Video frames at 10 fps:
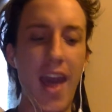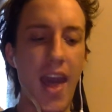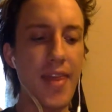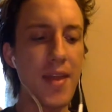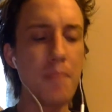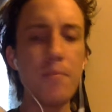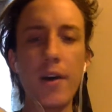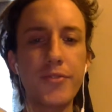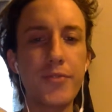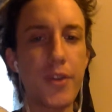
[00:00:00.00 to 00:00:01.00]
And they
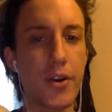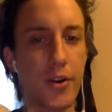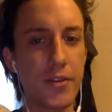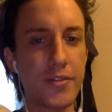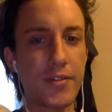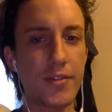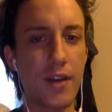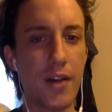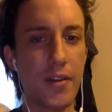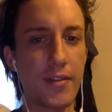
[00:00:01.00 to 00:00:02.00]
must rehearse
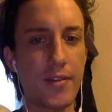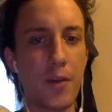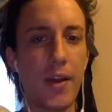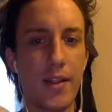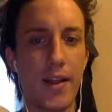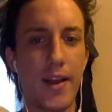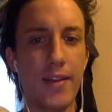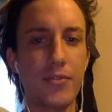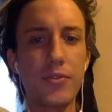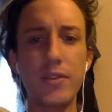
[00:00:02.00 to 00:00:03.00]
on the subway
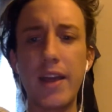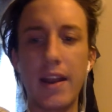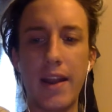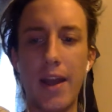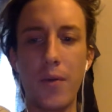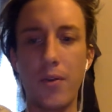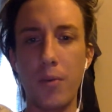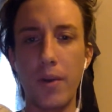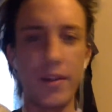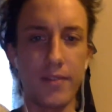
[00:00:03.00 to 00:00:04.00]
lines late at night when
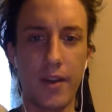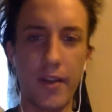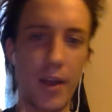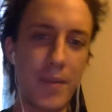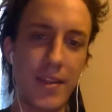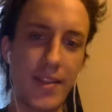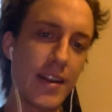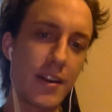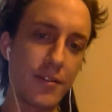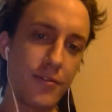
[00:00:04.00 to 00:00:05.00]
nobody's on there. I mean, they
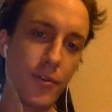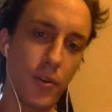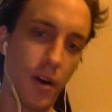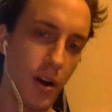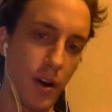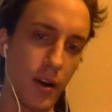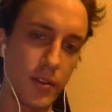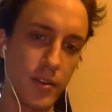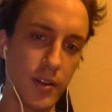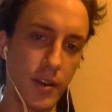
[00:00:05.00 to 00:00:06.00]
need a full
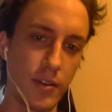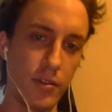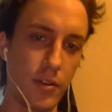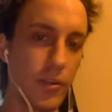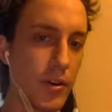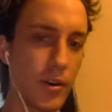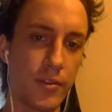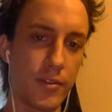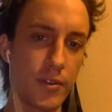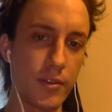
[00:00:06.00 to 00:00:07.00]
car to like do their
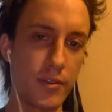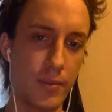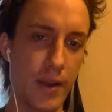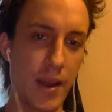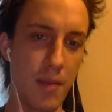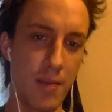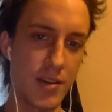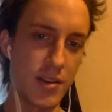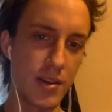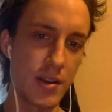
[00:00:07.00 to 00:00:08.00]
rehearsals, is what I
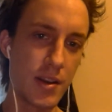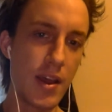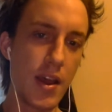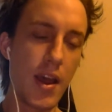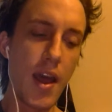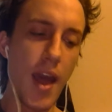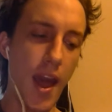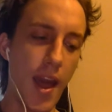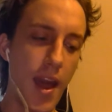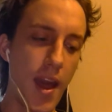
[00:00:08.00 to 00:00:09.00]
imagine.
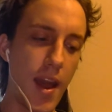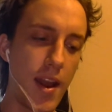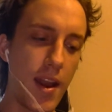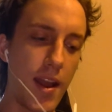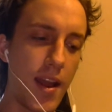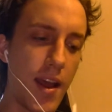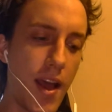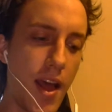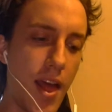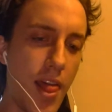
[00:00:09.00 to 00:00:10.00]
And
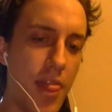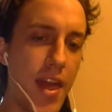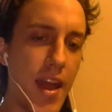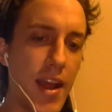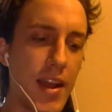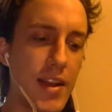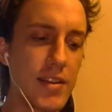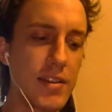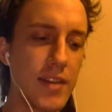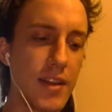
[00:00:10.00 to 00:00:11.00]

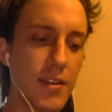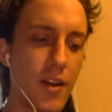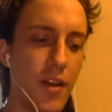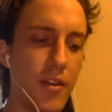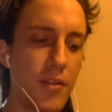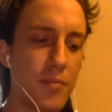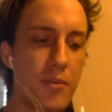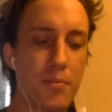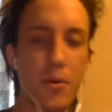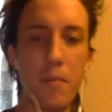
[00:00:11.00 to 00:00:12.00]
they they turn on their
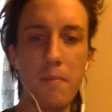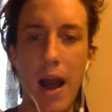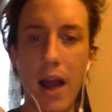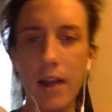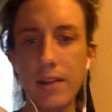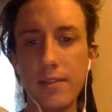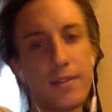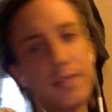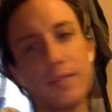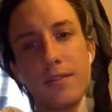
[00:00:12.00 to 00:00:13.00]
their boom
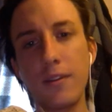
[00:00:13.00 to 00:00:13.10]
box.